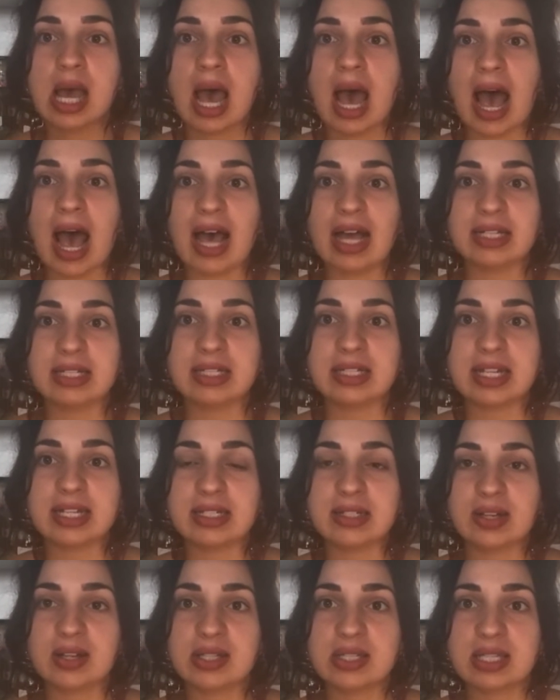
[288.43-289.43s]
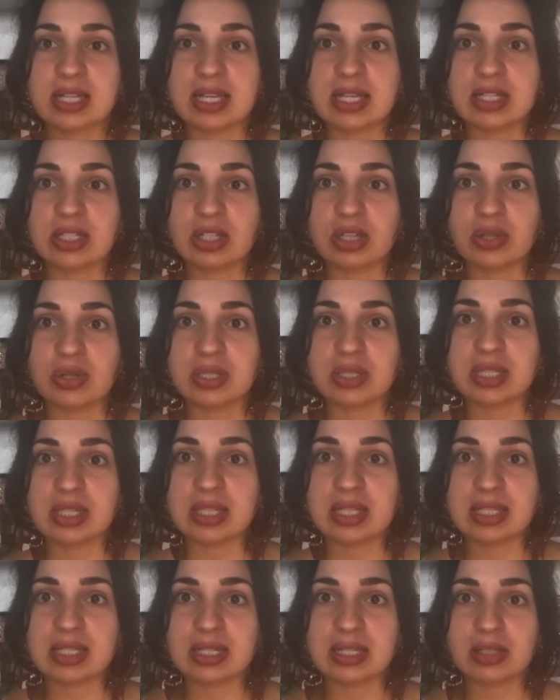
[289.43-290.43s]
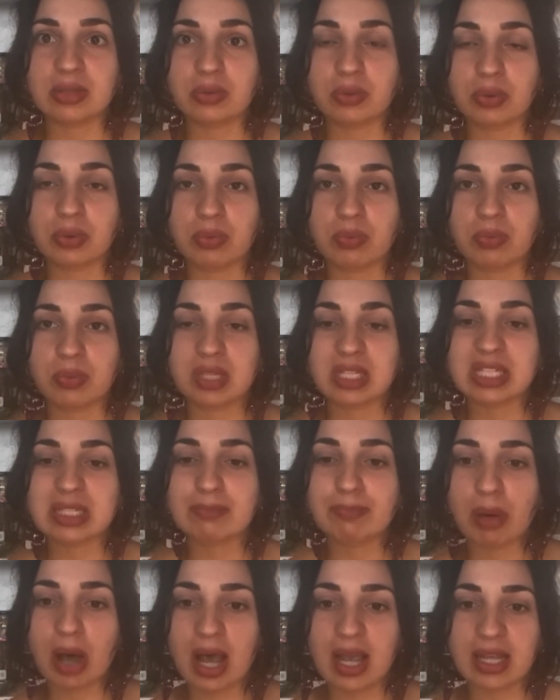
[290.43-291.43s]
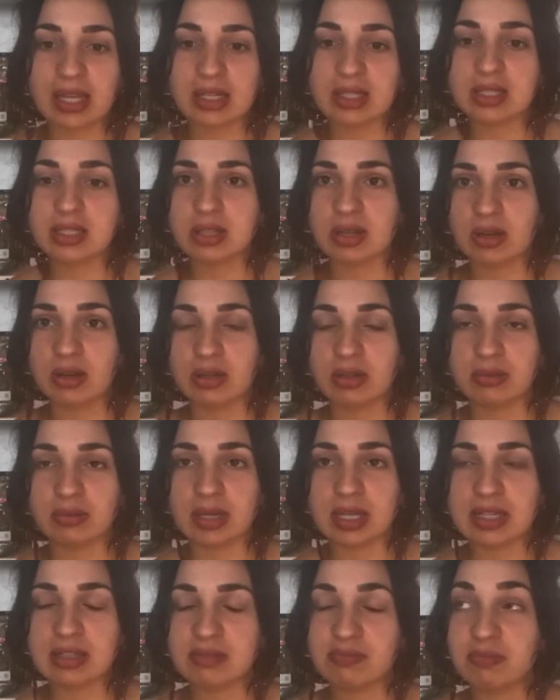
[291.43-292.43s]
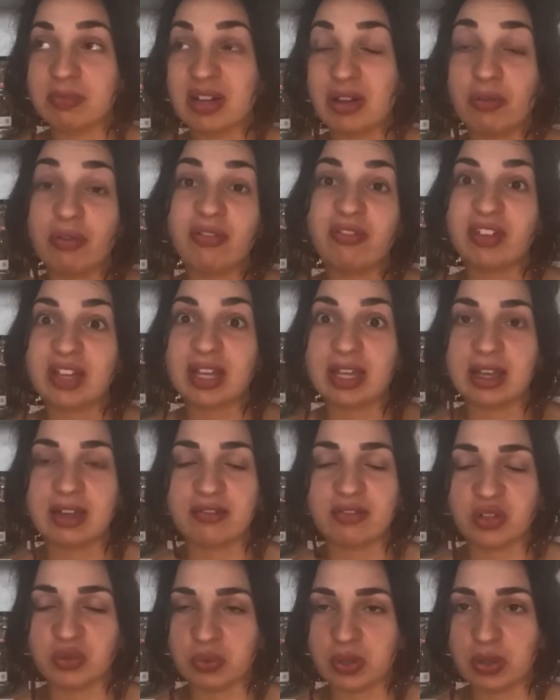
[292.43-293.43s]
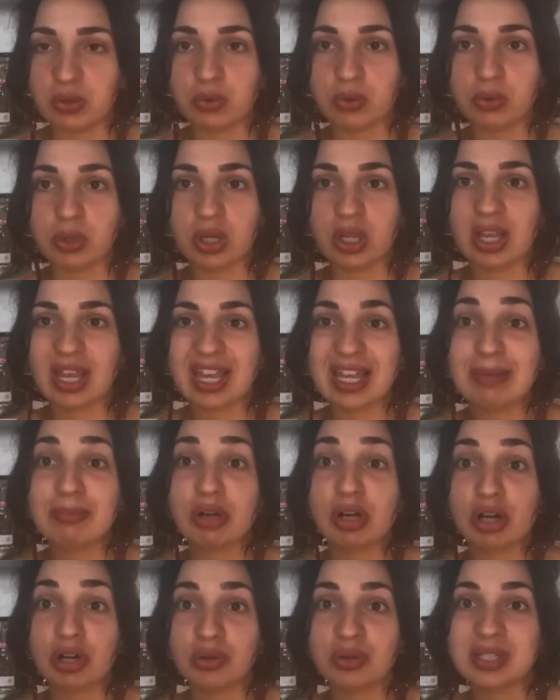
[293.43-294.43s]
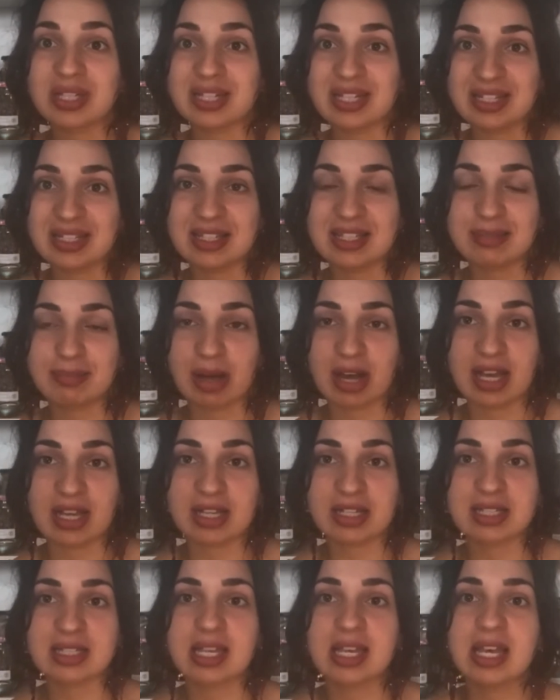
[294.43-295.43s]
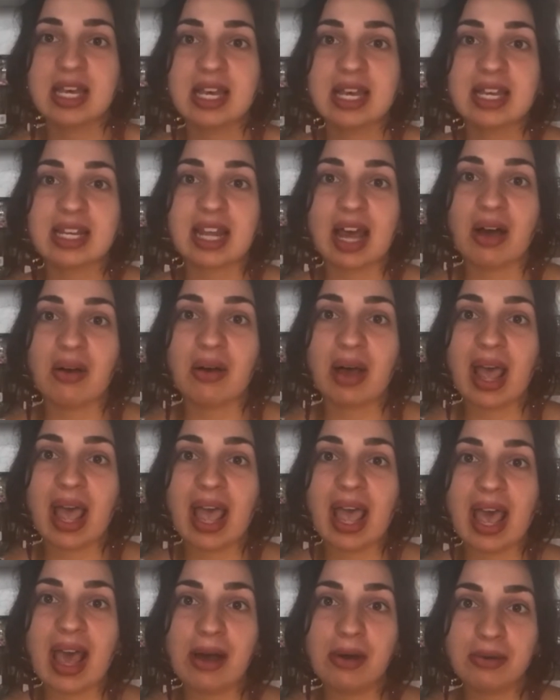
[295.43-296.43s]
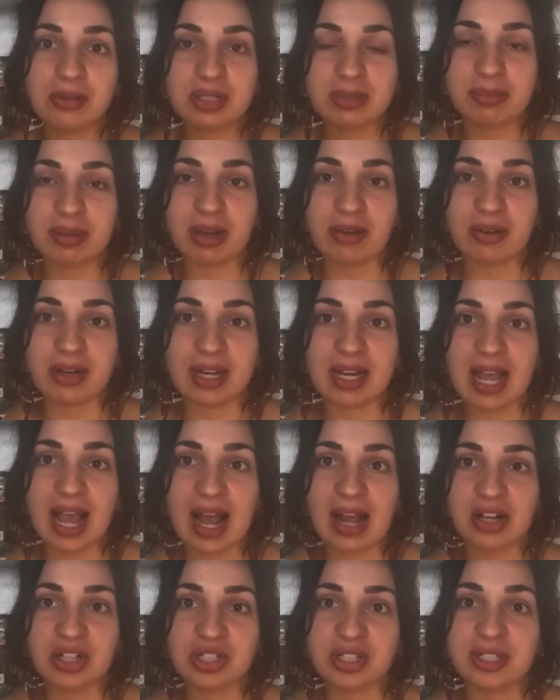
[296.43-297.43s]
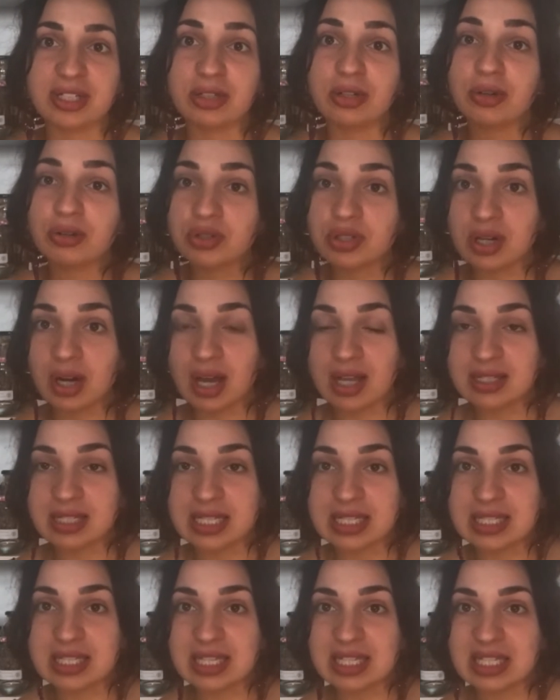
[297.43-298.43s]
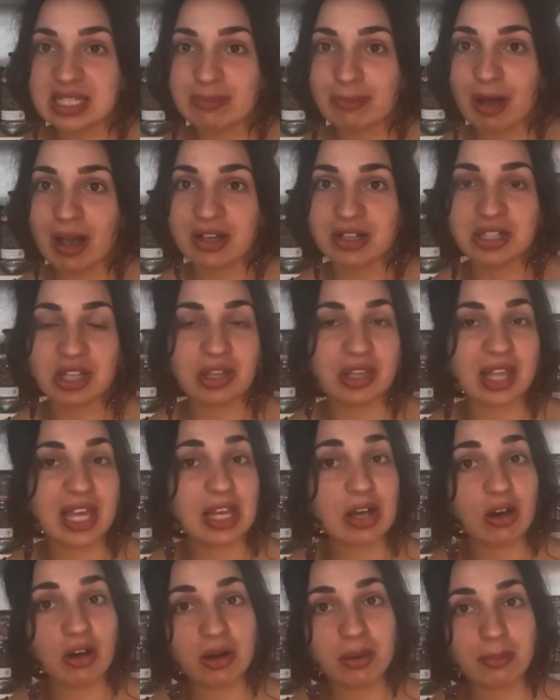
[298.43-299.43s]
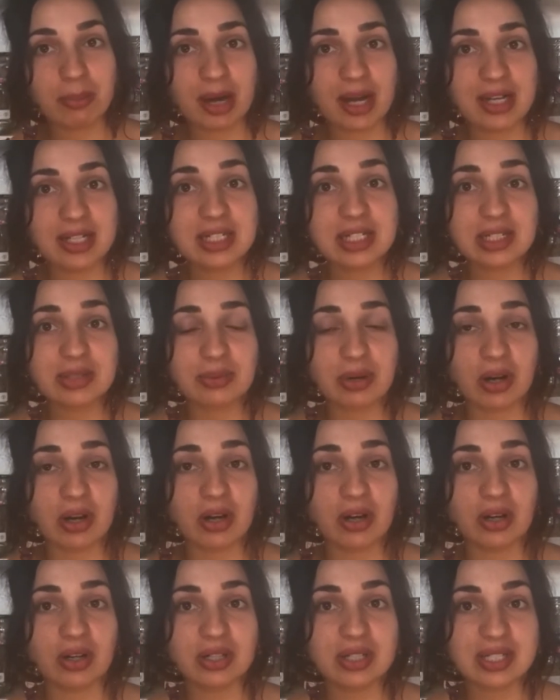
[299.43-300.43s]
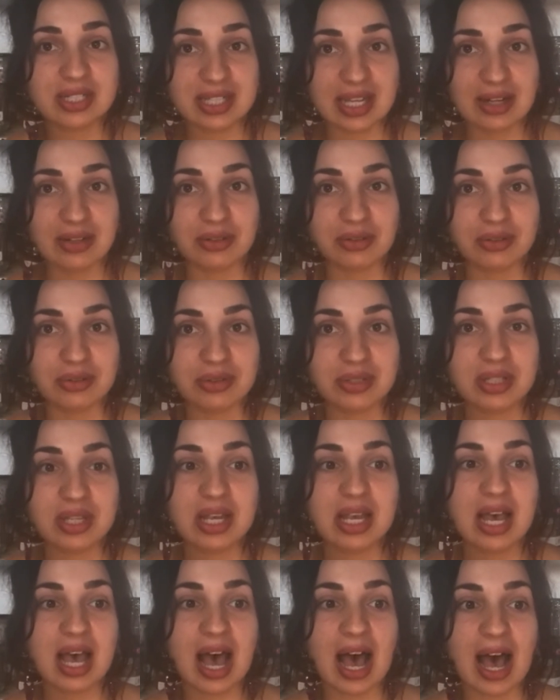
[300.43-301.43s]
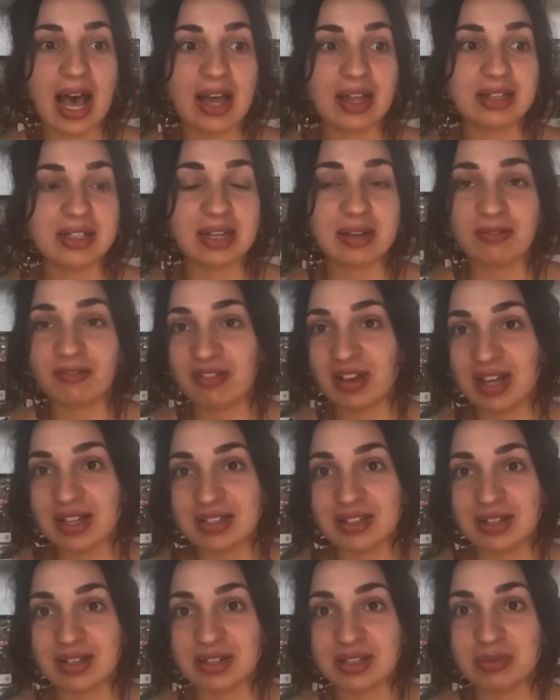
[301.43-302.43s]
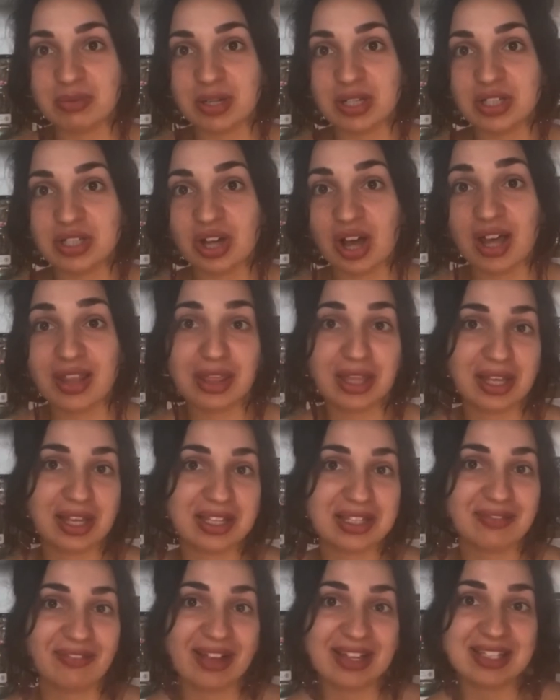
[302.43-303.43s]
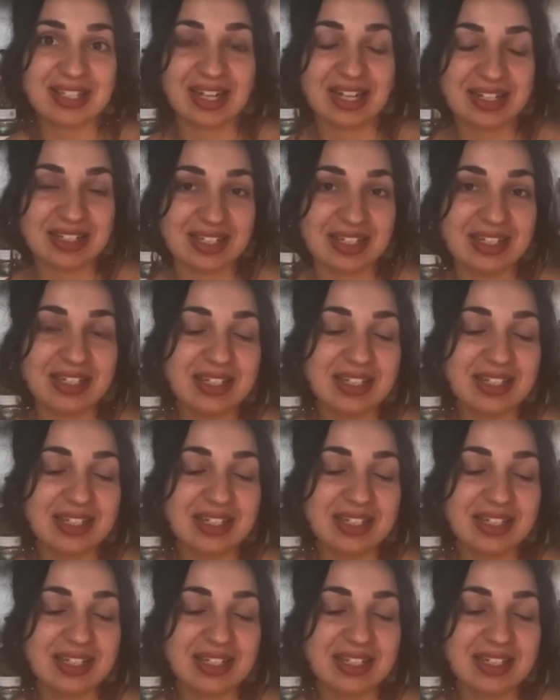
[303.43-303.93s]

And it does these using these little spikes on its little feet, if you will, called hemagglutinin spikes. Now, elderberry actually neutralizes these spikes, so they can't bind to our cells and infect us, which I think is fascinating.